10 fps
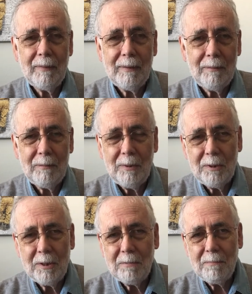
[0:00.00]

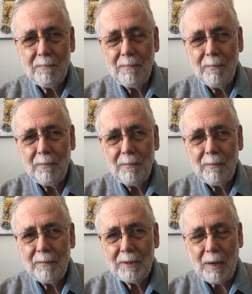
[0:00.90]
was
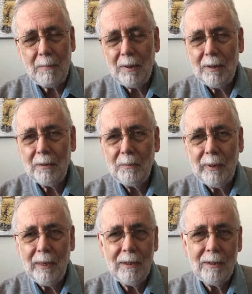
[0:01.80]
something that
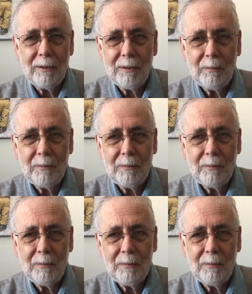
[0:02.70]
we learned,